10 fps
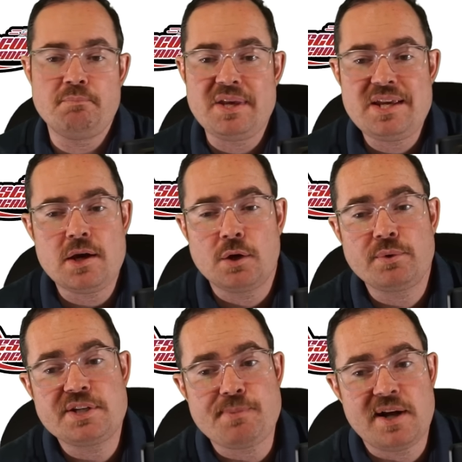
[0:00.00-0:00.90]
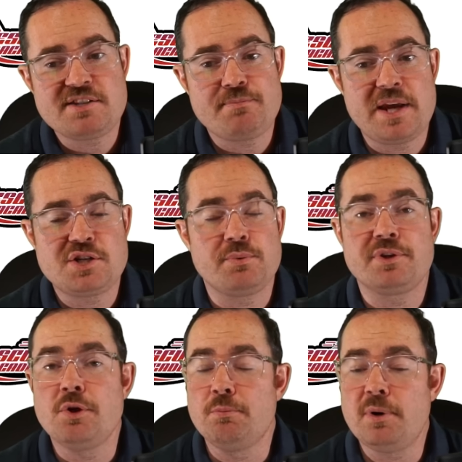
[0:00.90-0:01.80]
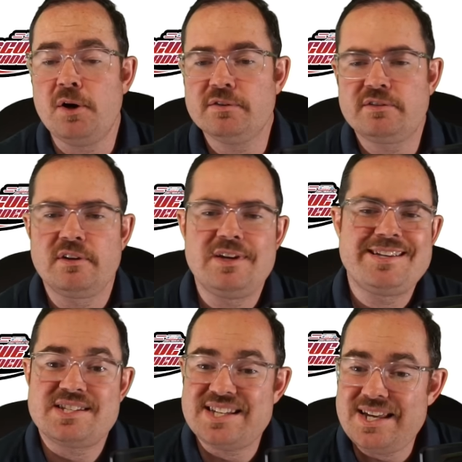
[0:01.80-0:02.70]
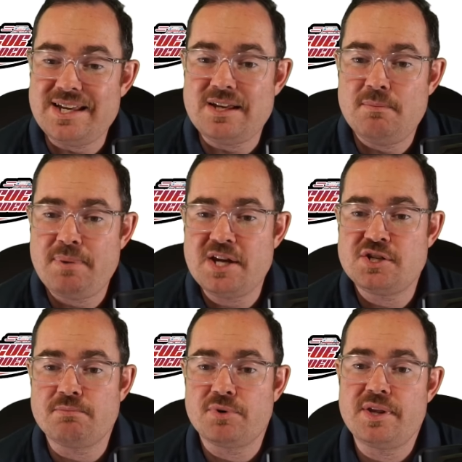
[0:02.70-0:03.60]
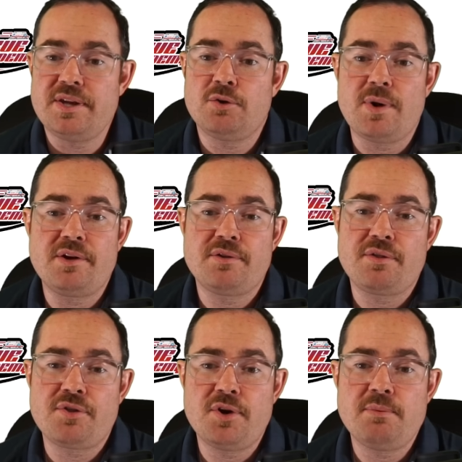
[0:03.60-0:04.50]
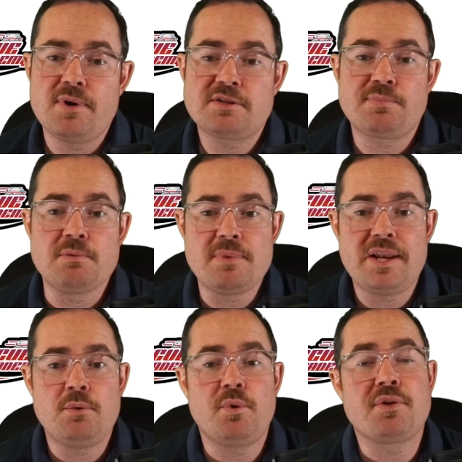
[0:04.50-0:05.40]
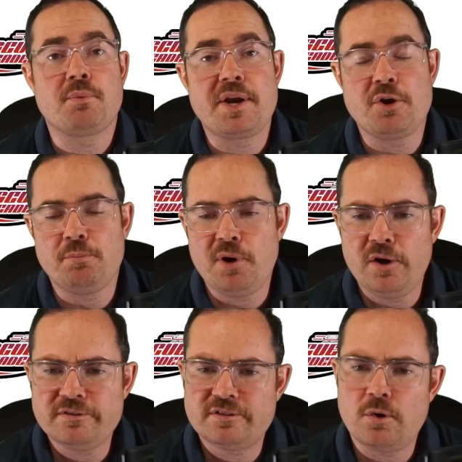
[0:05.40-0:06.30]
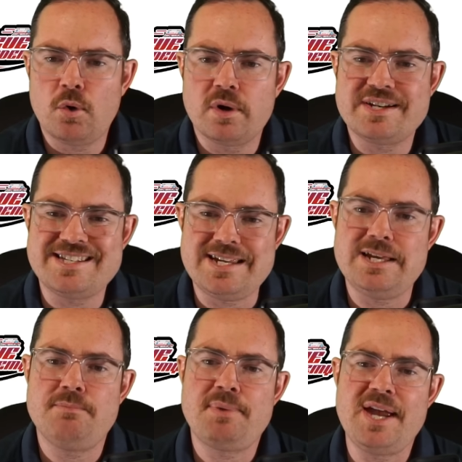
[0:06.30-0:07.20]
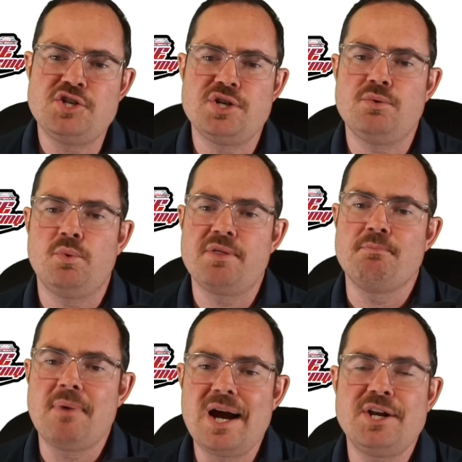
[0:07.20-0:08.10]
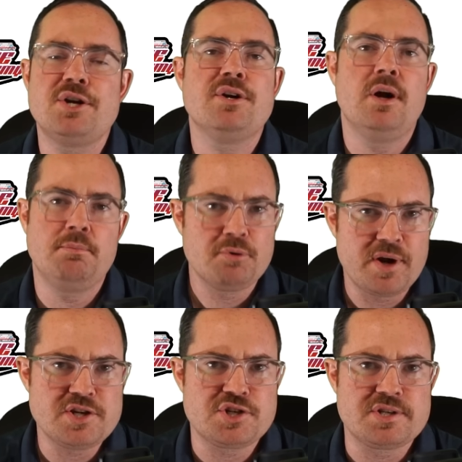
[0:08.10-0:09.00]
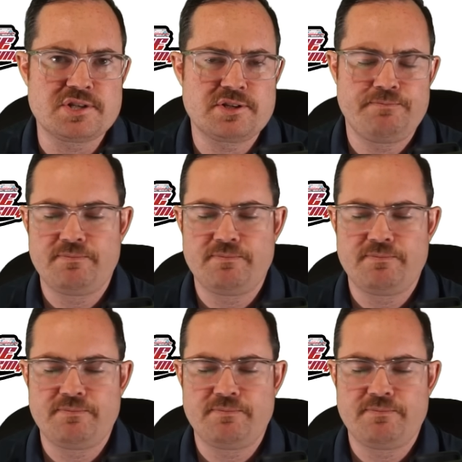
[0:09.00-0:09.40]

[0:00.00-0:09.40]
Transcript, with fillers: B, unresponsive patient with no pulse, C, patient breathing greater than 30 breaths per minute with a radial pulse, or D, patient with minor abrasions?